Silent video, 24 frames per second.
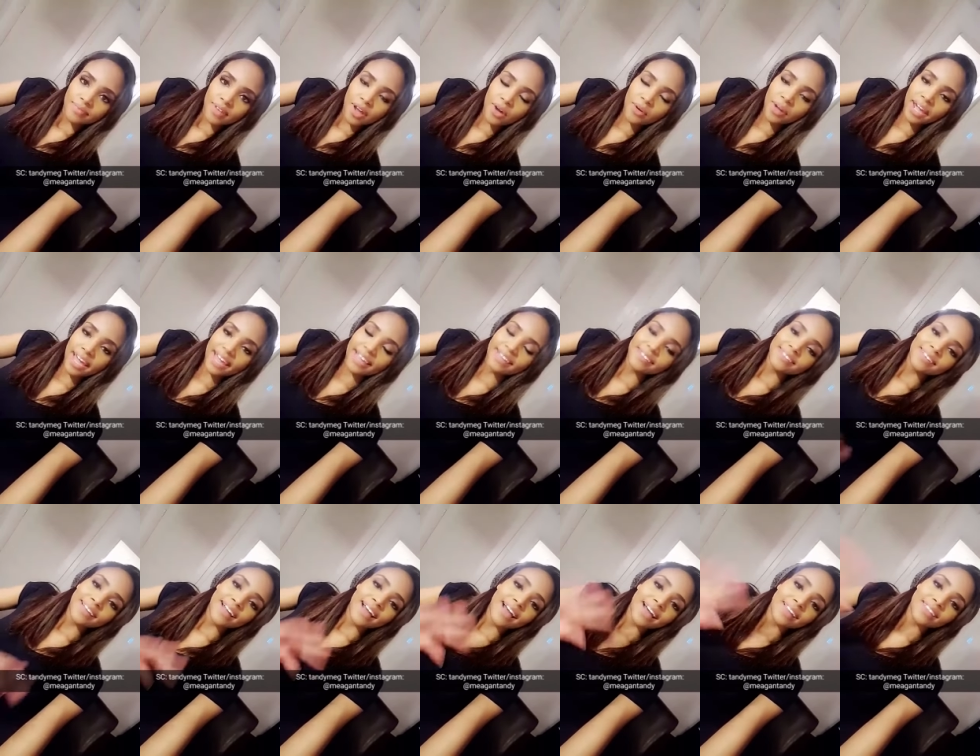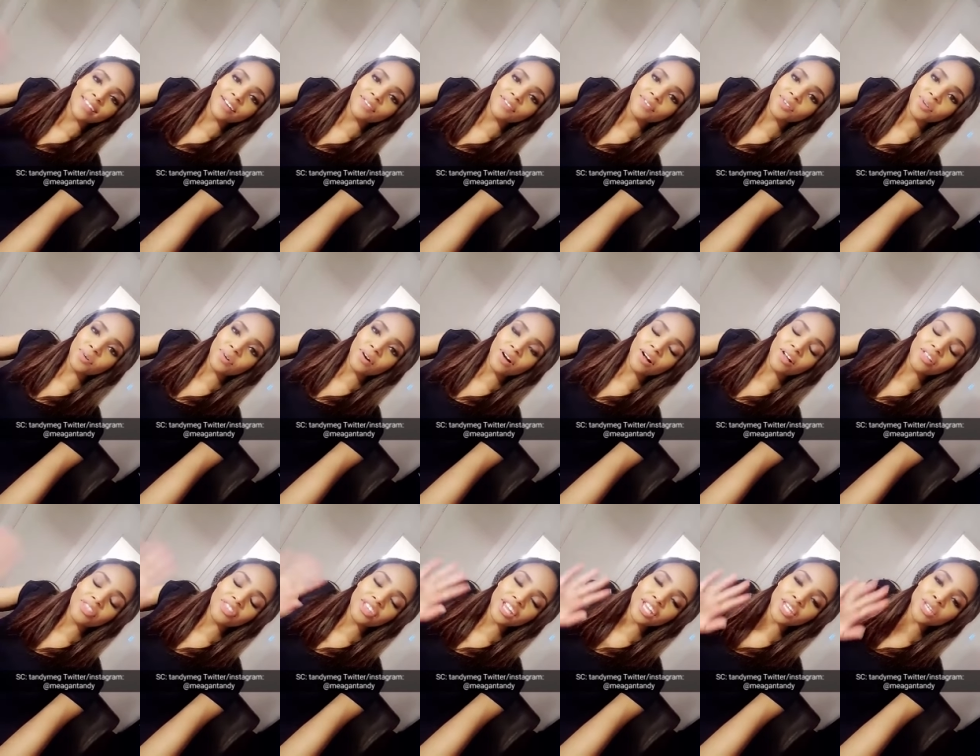Hey, I love you all.
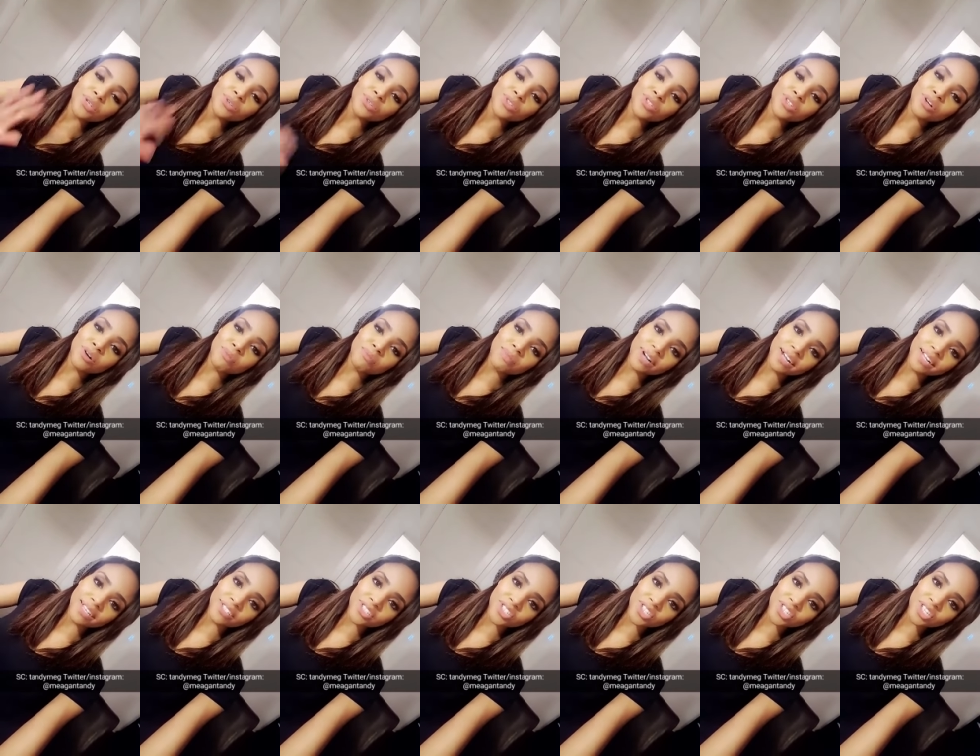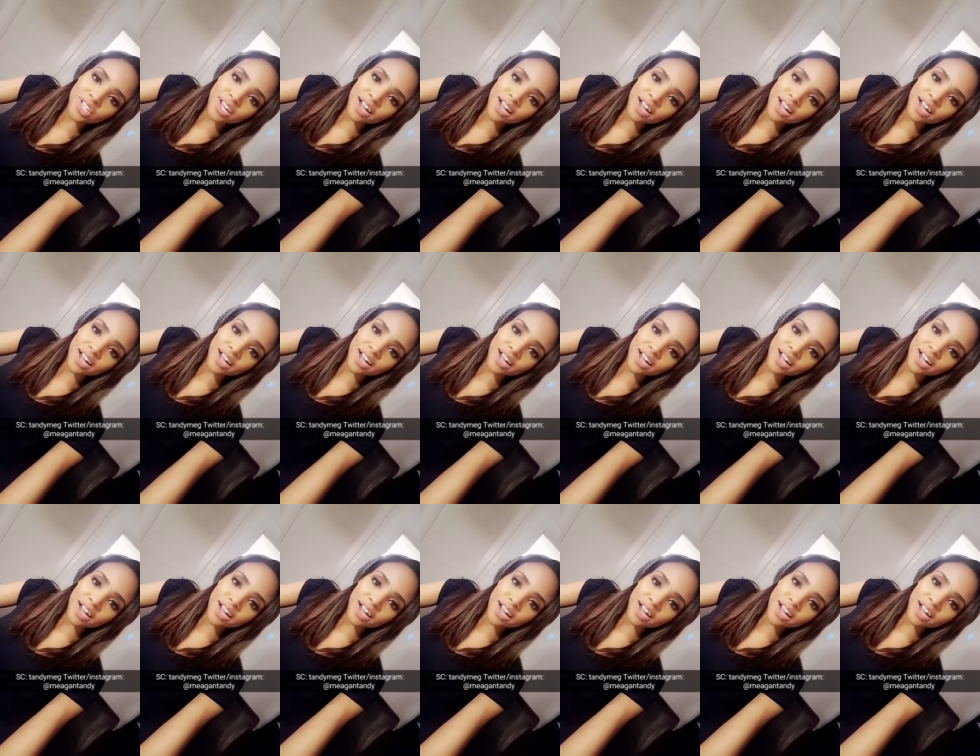Thank you so much.